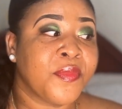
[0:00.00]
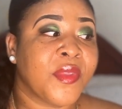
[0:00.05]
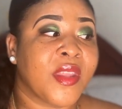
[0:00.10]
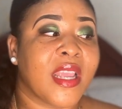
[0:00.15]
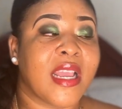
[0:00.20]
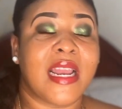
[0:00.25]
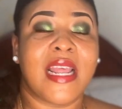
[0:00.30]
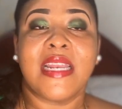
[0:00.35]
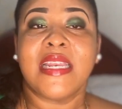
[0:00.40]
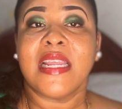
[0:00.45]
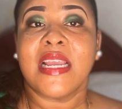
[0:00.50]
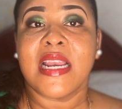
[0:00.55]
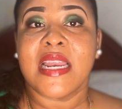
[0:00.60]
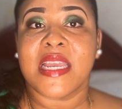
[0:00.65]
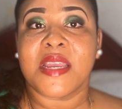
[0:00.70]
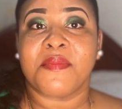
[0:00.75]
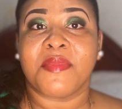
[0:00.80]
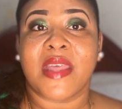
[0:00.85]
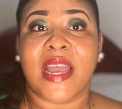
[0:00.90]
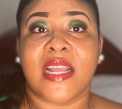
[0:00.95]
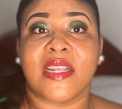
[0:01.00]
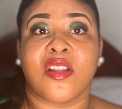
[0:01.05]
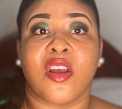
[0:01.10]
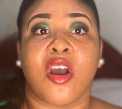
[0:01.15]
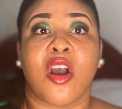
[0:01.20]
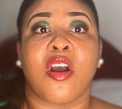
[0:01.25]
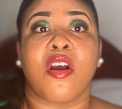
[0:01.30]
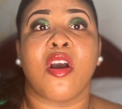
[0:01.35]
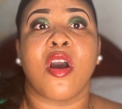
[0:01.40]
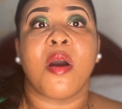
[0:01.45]
Glenn claimed that
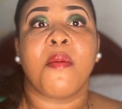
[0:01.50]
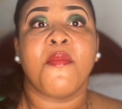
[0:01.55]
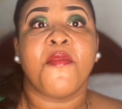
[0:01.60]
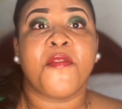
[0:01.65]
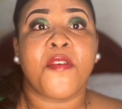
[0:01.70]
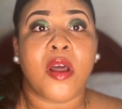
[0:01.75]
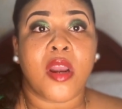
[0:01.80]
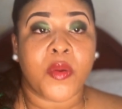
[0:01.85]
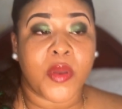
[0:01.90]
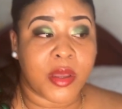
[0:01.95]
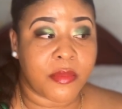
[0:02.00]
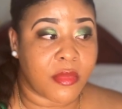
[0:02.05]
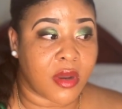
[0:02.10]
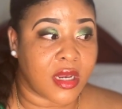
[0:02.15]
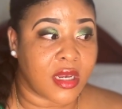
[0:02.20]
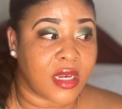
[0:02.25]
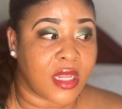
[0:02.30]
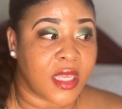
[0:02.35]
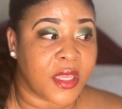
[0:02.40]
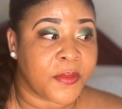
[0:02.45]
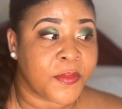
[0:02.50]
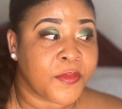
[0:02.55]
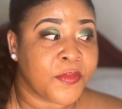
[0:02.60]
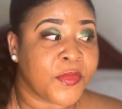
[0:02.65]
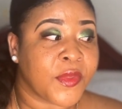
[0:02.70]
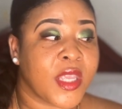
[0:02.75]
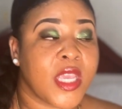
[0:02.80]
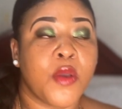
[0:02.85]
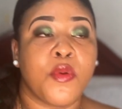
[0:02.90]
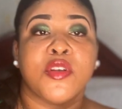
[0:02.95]
come following Monday,
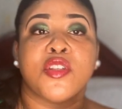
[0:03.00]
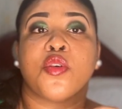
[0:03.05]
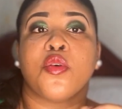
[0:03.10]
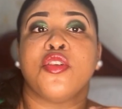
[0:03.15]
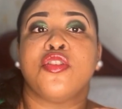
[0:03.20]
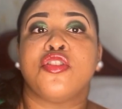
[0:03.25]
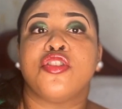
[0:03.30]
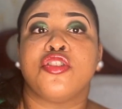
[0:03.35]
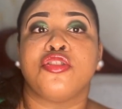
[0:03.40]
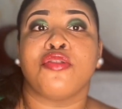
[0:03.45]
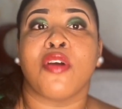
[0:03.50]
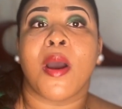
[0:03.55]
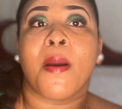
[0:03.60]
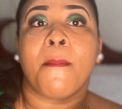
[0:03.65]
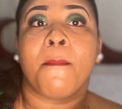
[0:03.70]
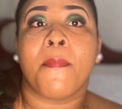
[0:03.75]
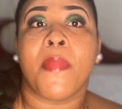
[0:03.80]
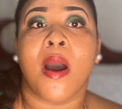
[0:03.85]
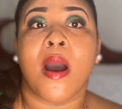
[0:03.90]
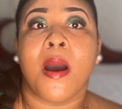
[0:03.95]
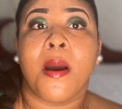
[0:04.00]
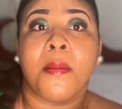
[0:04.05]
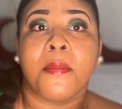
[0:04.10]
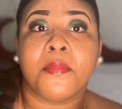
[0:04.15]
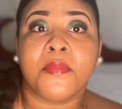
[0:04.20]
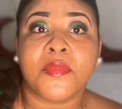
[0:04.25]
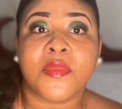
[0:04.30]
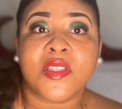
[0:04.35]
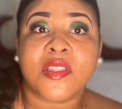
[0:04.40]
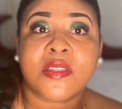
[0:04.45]
he was going to drop
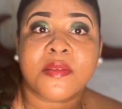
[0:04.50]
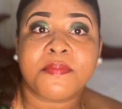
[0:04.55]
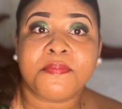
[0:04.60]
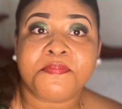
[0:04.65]
bombs